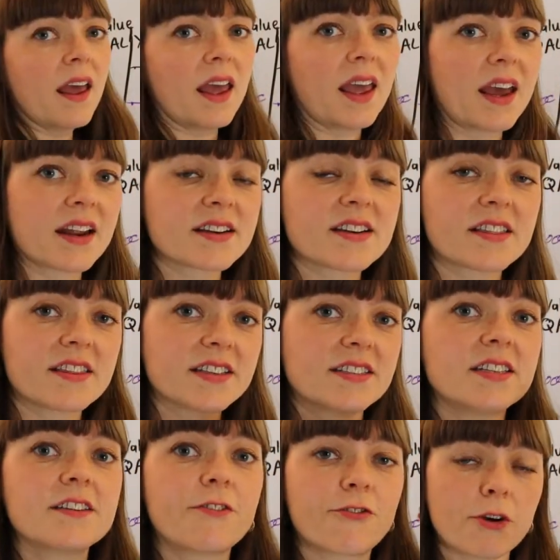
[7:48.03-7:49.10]
And this
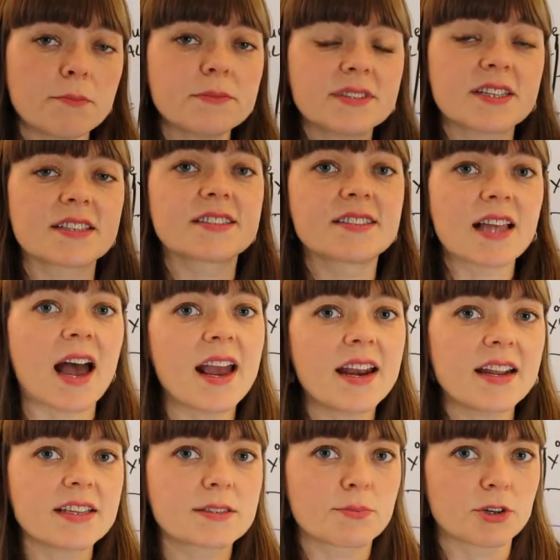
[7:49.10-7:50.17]
is from
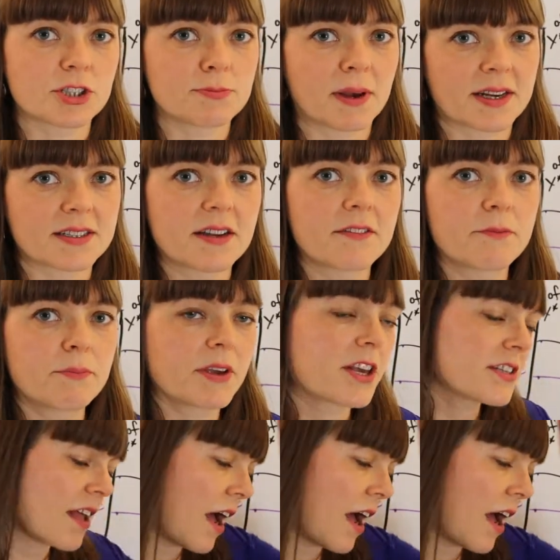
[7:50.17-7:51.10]
society's perspective, because